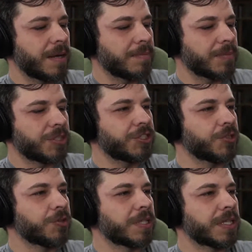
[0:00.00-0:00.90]

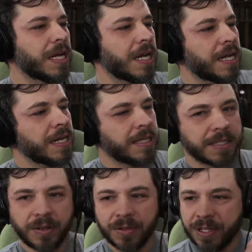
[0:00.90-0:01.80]
Shure
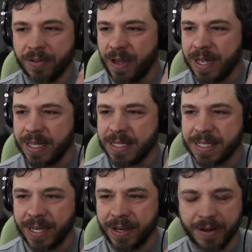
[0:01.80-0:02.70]
little device
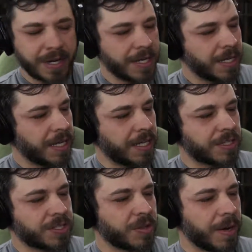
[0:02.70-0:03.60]
here. And
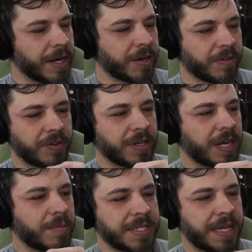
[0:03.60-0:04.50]
so the microphone
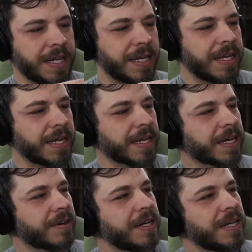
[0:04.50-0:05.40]
comes in
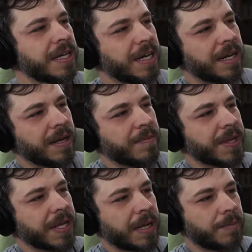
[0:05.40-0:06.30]
here,
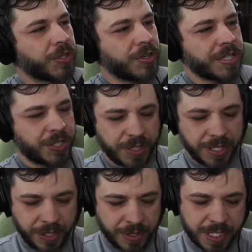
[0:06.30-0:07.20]
turns into
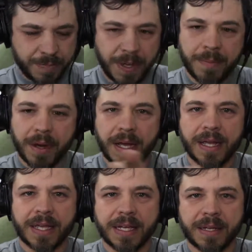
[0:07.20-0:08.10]
a USB
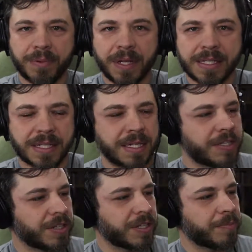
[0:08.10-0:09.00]
mic, plugs it
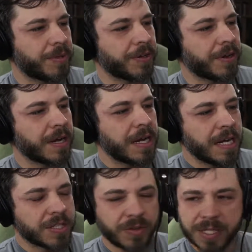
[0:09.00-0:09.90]
into a computer.
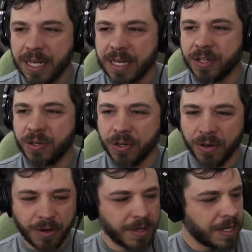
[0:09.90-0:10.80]
So it's kind of
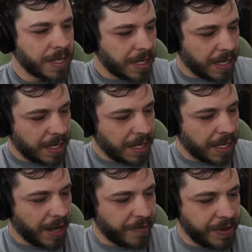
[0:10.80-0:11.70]
cool, and
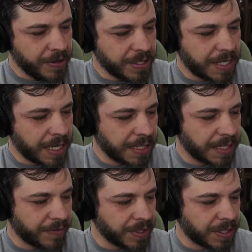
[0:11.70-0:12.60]
I've used it at
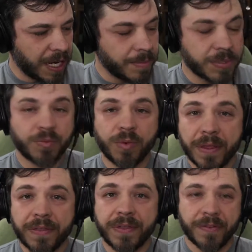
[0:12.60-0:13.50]
different times
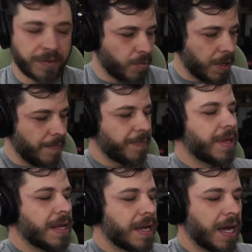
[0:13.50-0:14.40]
with well,
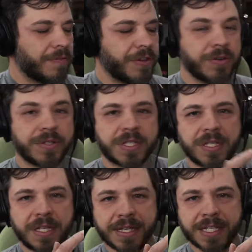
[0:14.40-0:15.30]
I've used
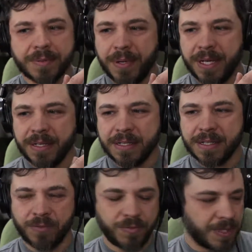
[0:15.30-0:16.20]
this piece
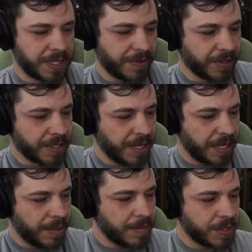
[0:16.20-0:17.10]
at different
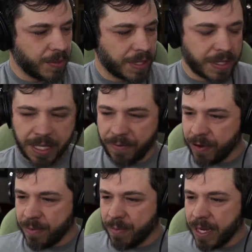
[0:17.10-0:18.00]
times with
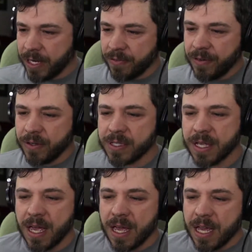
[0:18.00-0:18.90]
different microphones,
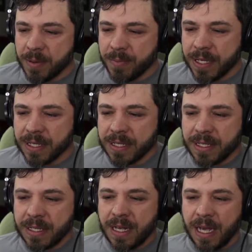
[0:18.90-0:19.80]
but
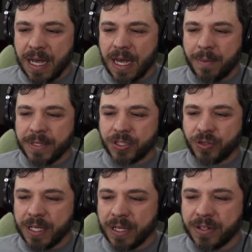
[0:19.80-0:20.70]
I've been
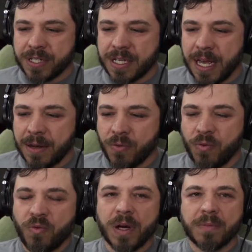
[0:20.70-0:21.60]
trying to
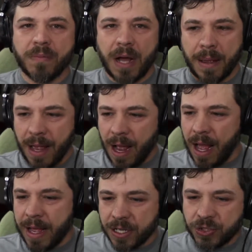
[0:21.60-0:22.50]
understand what my
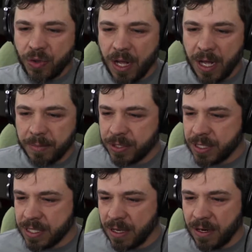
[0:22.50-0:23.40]
actual
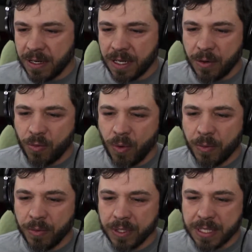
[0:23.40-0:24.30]
options are, what
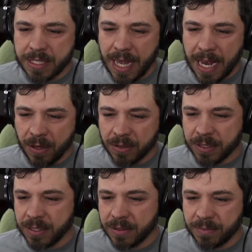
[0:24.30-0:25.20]
will
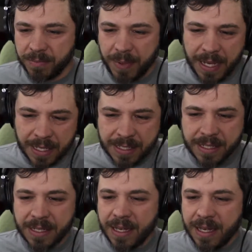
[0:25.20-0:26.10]
sound best,
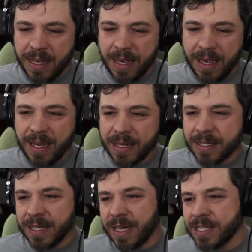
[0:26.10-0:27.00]

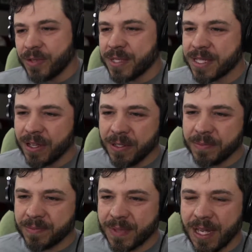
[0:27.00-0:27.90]
and as a result,
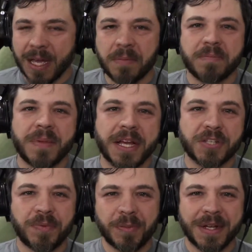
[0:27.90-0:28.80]
I'm
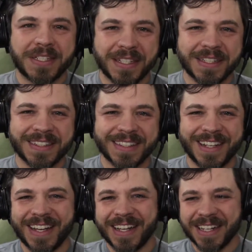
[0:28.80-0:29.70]
experimenting
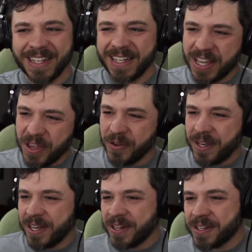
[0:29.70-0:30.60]
and letting you
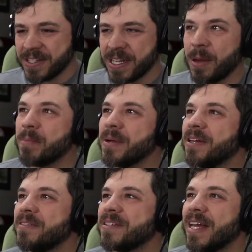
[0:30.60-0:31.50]
hear some
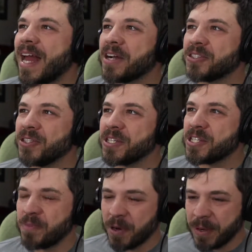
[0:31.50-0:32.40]
of the actual
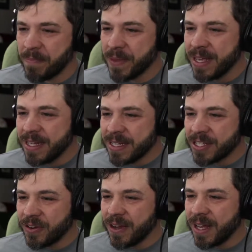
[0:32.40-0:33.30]
experiment.
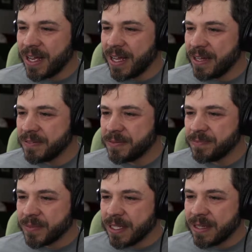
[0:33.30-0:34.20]
So I have
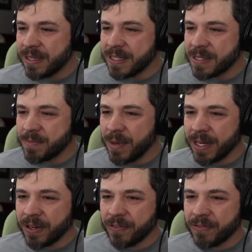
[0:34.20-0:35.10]
this
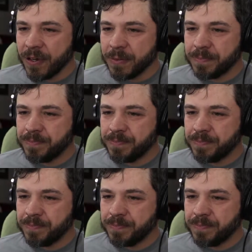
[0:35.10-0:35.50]
microphone